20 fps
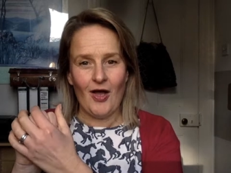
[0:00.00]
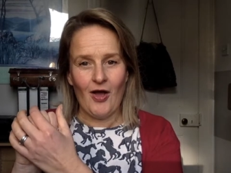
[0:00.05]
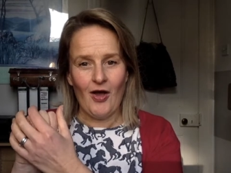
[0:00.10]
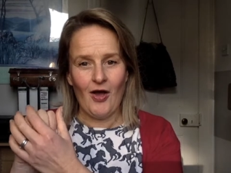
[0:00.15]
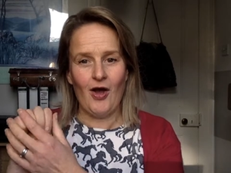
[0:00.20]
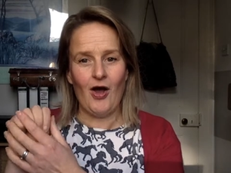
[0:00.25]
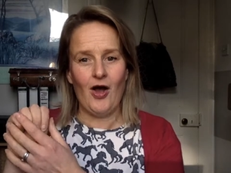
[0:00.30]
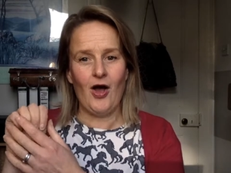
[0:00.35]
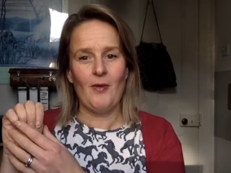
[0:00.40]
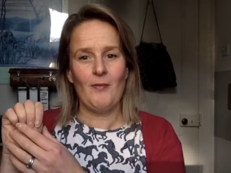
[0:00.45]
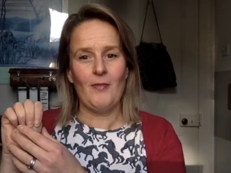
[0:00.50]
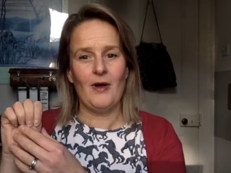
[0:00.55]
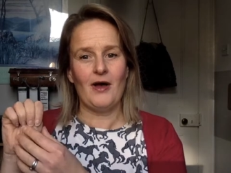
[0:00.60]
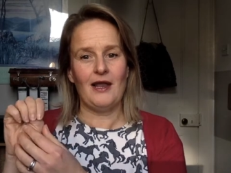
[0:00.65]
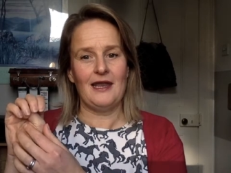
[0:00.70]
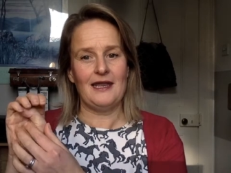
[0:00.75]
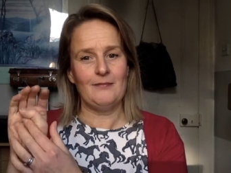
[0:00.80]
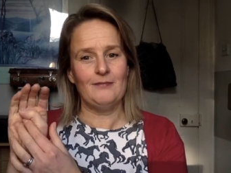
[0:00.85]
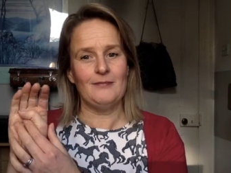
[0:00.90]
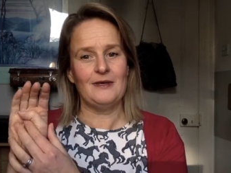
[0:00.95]
calm
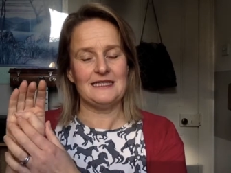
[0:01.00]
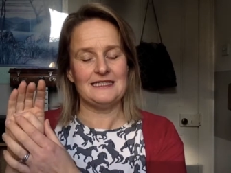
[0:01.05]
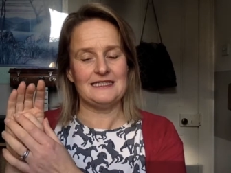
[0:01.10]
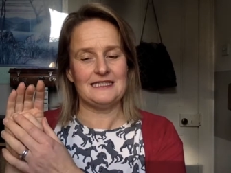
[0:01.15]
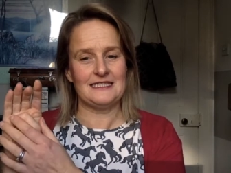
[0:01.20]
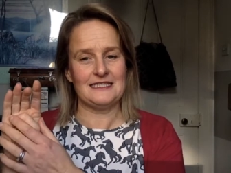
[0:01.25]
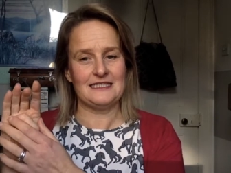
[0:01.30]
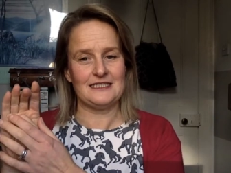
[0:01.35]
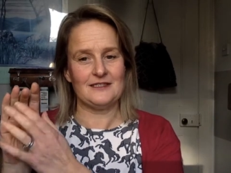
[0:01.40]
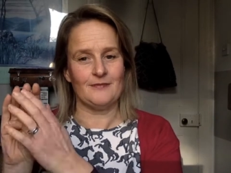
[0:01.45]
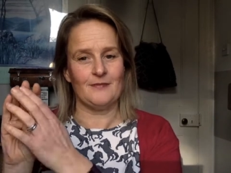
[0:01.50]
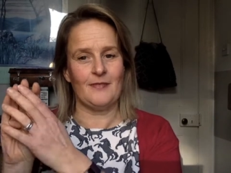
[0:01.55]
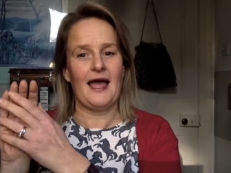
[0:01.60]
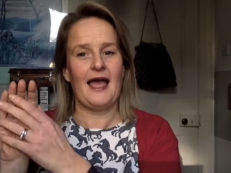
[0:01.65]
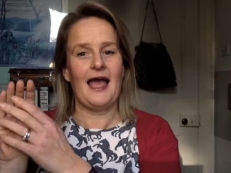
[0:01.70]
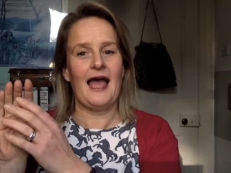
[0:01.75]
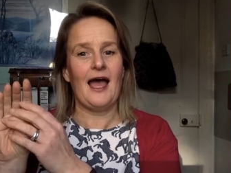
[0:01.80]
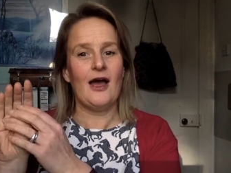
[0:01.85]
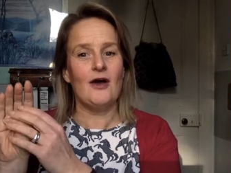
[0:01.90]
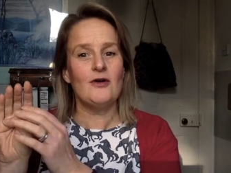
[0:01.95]
our limbic system
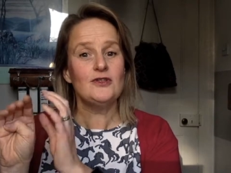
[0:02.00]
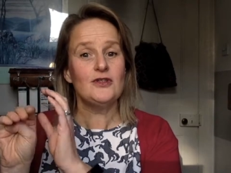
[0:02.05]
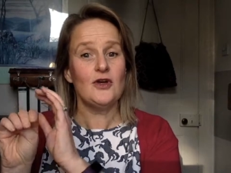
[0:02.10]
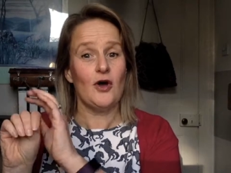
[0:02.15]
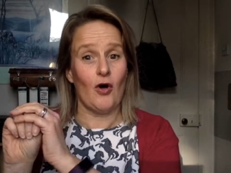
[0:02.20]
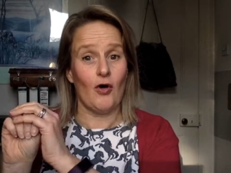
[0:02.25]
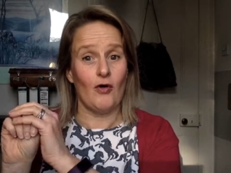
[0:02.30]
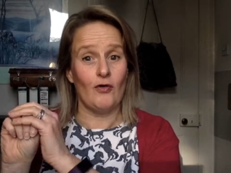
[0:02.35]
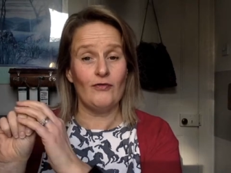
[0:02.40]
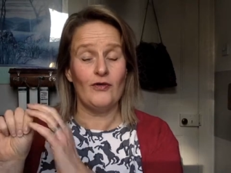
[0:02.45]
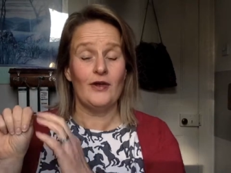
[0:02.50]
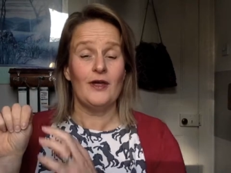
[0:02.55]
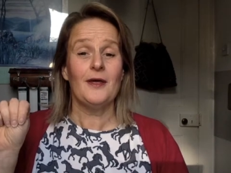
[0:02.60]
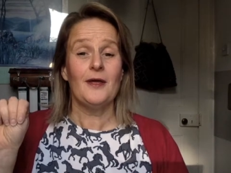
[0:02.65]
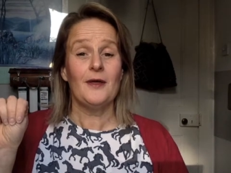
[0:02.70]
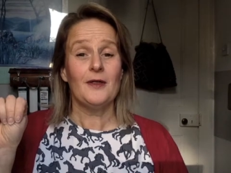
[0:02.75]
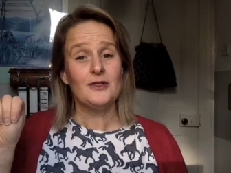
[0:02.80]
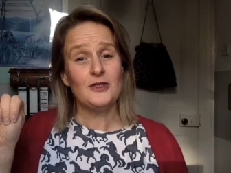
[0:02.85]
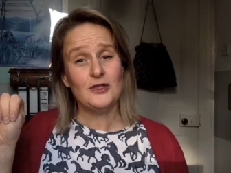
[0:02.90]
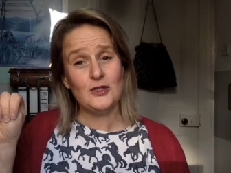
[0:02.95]
out of
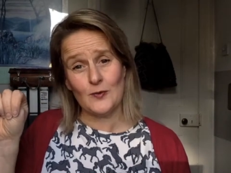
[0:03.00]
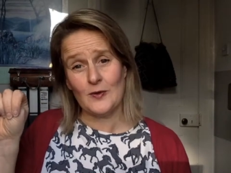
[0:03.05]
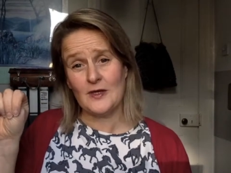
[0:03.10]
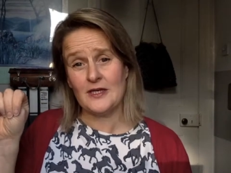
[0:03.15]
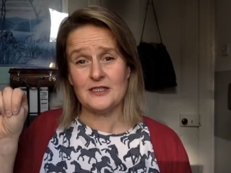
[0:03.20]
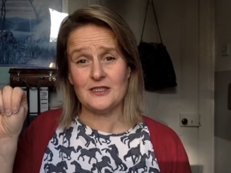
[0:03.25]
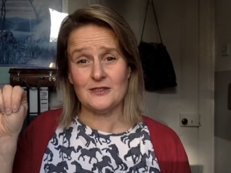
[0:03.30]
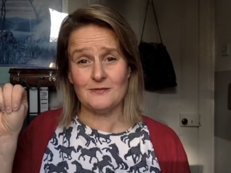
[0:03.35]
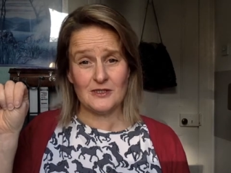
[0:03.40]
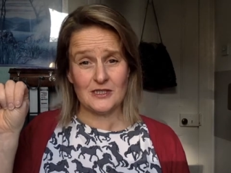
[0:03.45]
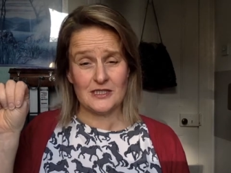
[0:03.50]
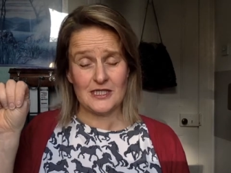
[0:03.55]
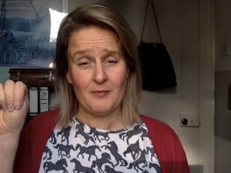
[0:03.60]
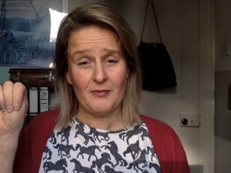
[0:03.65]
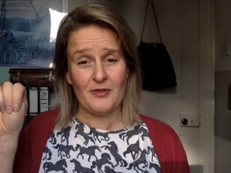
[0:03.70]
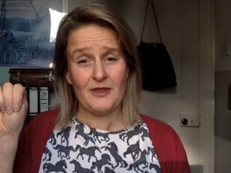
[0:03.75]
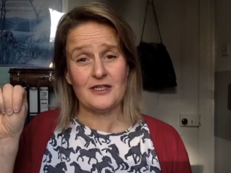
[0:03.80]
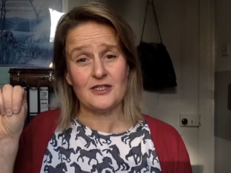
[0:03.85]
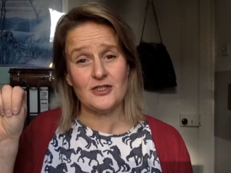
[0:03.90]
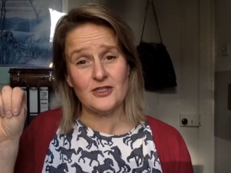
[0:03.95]
doing some,
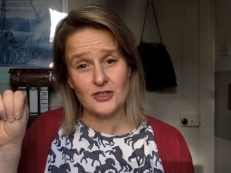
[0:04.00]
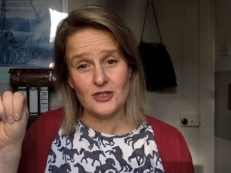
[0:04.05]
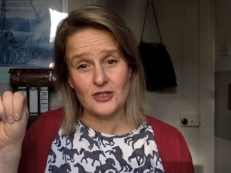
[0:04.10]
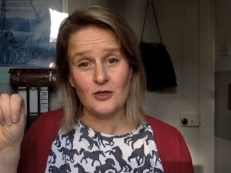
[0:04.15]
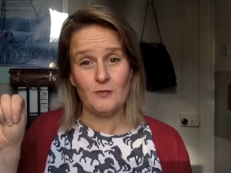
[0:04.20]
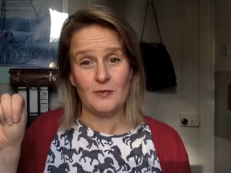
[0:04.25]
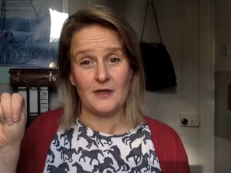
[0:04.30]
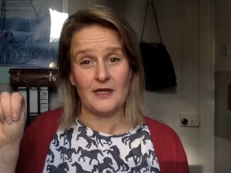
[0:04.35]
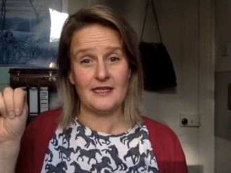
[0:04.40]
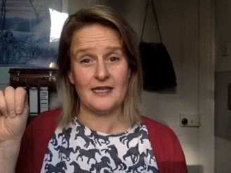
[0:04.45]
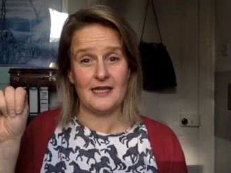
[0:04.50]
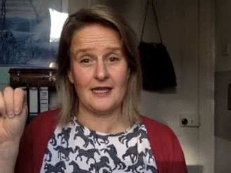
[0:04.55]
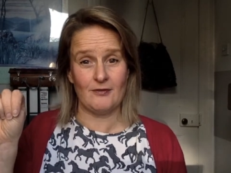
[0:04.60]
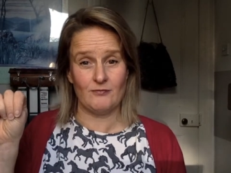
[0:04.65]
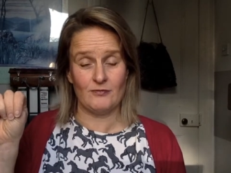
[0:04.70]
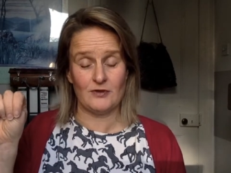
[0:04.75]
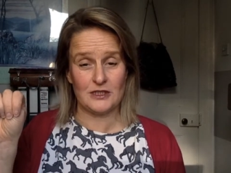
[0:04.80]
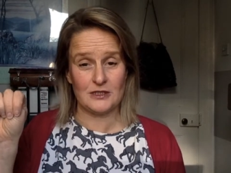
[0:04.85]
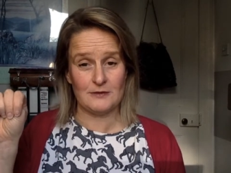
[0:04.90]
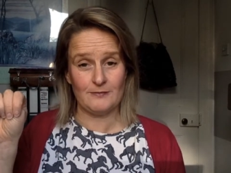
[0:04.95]
something stupid
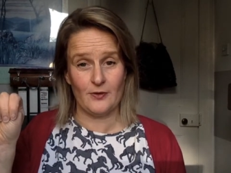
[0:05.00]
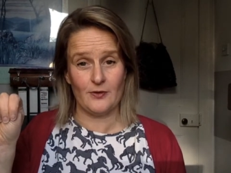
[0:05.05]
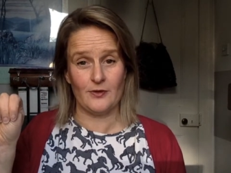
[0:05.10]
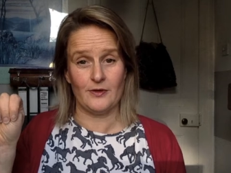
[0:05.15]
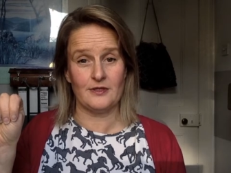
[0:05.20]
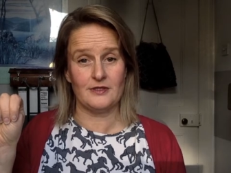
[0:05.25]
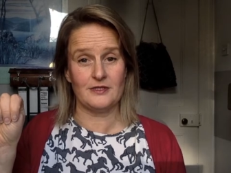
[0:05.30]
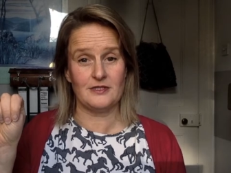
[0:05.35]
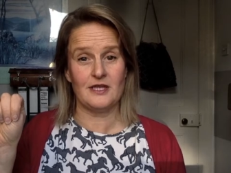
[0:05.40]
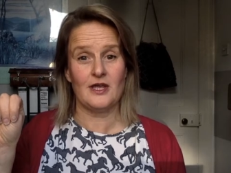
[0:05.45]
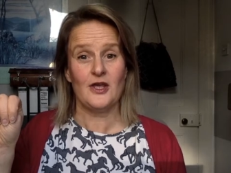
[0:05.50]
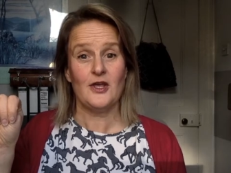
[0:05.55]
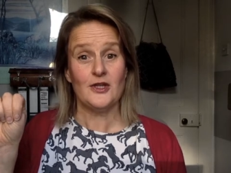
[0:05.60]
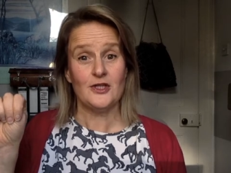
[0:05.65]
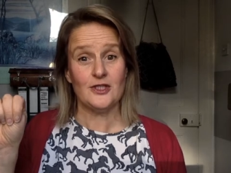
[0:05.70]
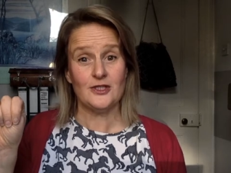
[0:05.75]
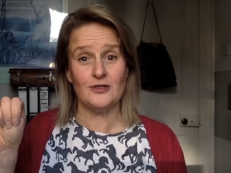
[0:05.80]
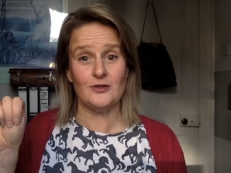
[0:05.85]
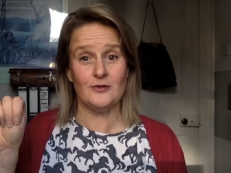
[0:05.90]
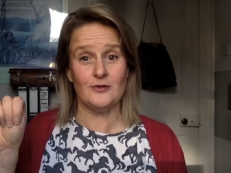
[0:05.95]
in response
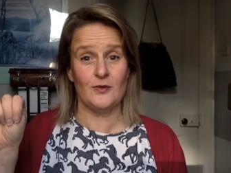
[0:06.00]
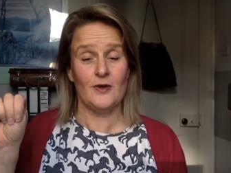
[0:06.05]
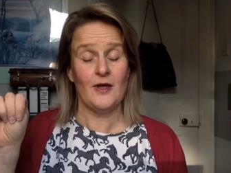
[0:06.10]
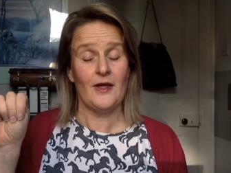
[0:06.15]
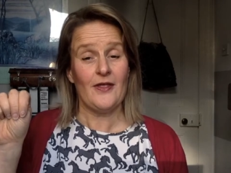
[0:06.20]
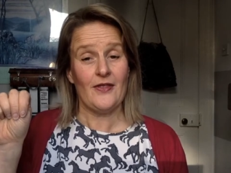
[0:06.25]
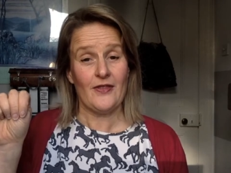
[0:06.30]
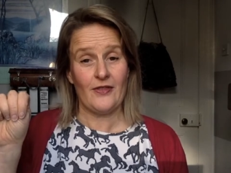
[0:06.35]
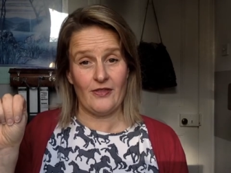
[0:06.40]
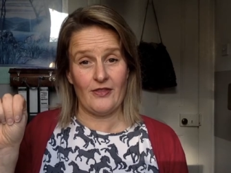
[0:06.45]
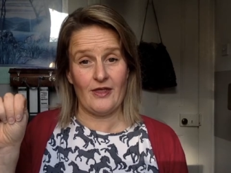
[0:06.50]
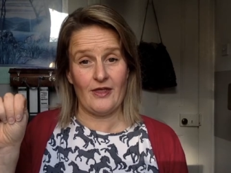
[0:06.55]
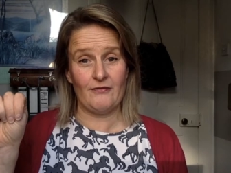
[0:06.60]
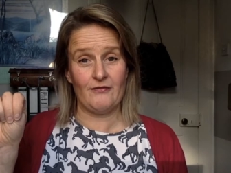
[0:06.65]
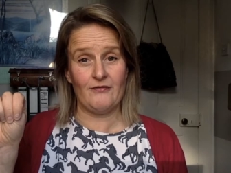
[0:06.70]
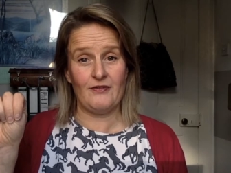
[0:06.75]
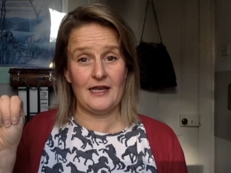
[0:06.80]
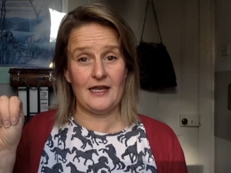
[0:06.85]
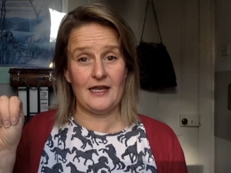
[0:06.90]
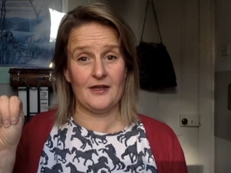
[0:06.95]
to that
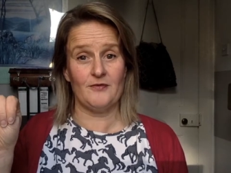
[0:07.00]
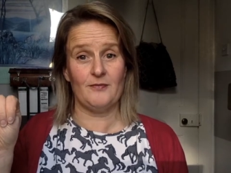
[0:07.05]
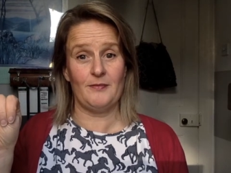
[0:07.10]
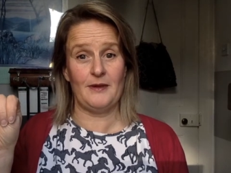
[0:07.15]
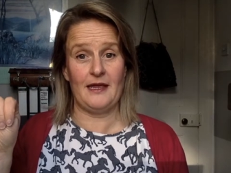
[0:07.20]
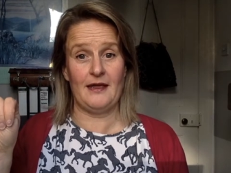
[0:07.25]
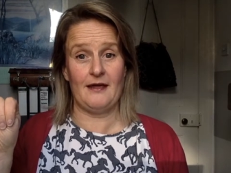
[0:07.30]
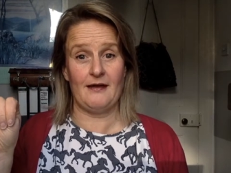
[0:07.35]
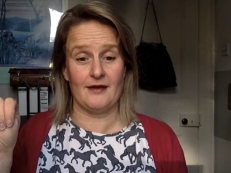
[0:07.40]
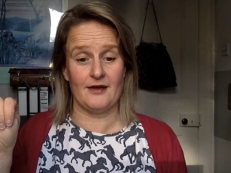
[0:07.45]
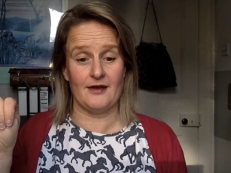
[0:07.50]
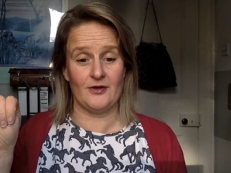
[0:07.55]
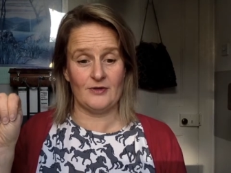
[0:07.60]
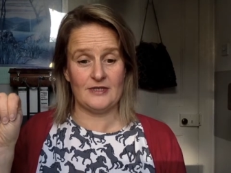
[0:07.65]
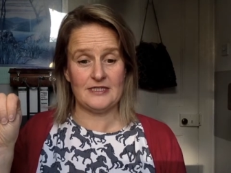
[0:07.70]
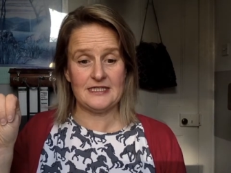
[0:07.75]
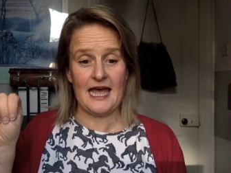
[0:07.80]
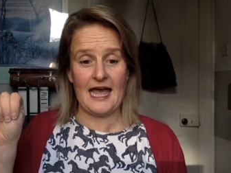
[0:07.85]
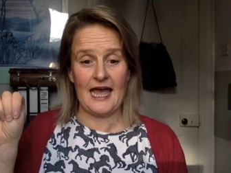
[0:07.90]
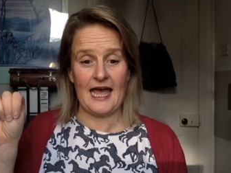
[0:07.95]
feeling of being under
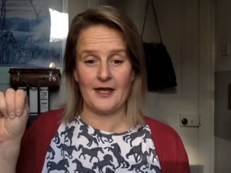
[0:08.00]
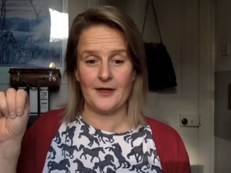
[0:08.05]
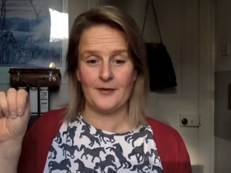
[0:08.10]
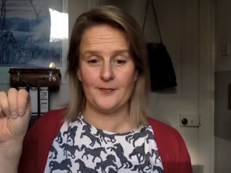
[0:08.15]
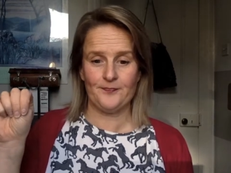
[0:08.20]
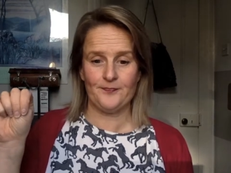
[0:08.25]
attack.